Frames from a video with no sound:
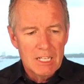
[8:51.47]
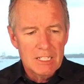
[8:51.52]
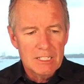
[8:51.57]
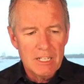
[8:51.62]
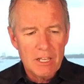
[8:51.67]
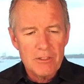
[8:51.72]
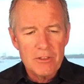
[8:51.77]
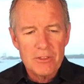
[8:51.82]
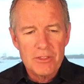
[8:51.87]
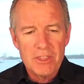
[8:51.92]

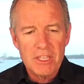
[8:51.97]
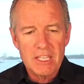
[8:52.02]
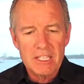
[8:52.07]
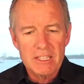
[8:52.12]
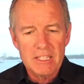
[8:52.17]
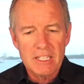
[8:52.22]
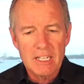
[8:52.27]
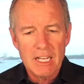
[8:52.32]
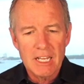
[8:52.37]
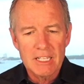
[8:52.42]
Another
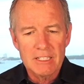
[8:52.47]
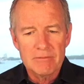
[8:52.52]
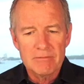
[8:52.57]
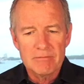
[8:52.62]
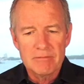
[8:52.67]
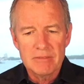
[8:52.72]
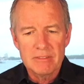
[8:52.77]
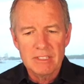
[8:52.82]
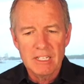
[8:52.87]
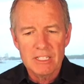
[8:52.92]
thing that I
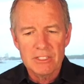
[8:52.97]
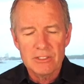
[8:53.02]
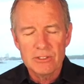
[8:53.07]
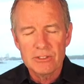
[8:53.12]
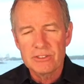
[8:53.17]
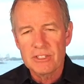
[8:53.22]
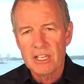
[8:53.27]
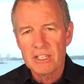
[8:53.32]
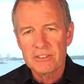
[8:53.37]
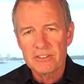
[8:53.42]

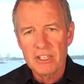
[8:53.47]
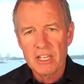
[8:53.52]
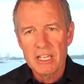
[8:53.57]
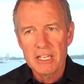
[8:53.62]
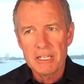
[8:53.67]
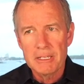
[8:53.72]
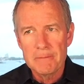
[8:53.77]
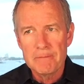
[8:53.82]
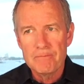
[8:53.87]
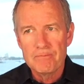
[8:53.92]
use as
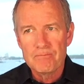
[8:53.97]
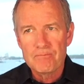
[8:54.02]
an